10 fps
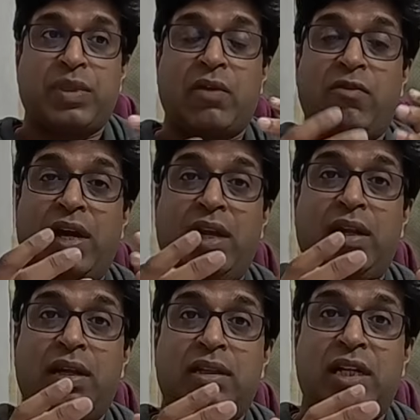where
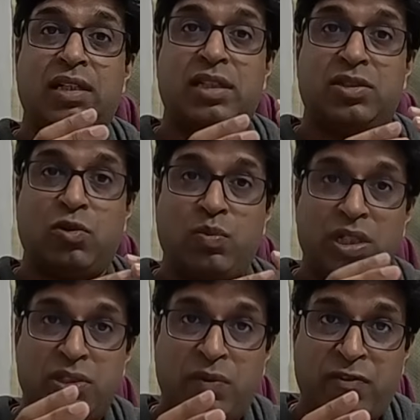there is a so
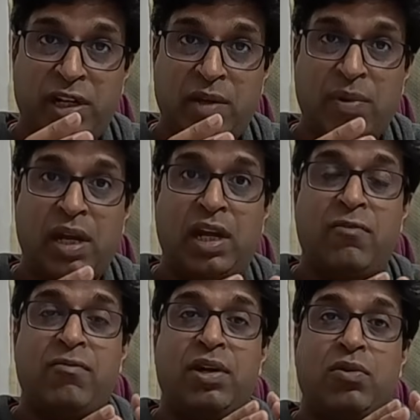much of edema,
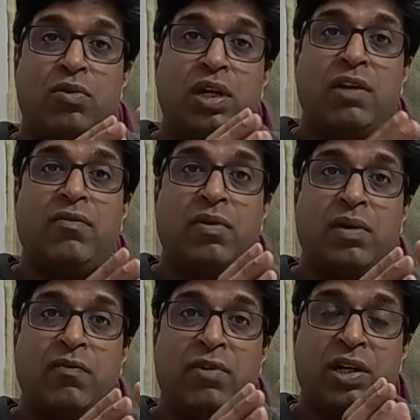if we
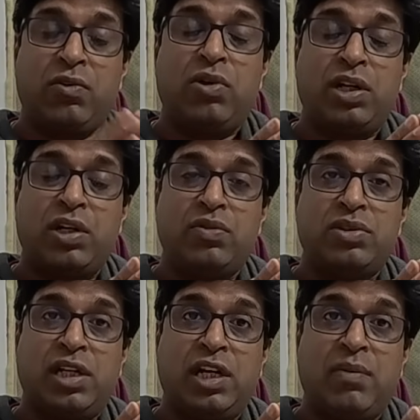don't reduce
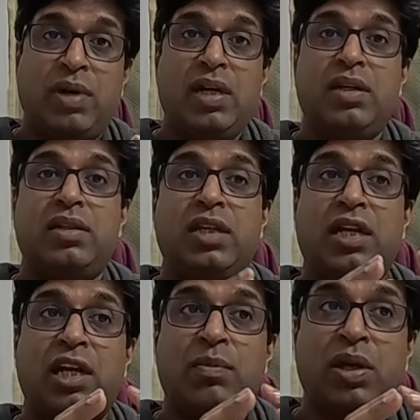the edema,
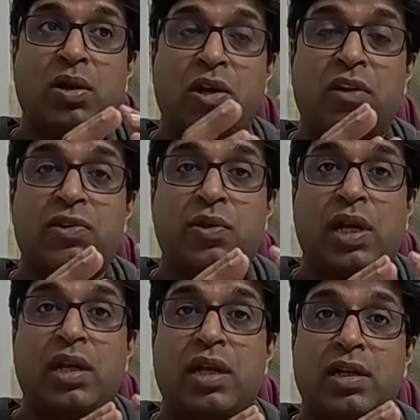there can be a lot of
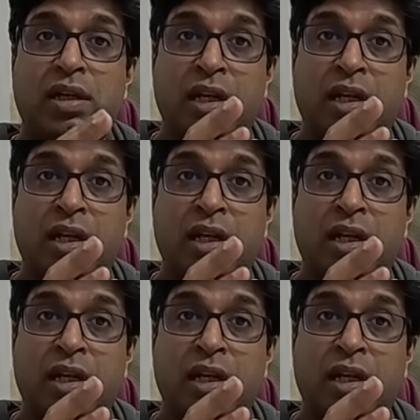swelling. It can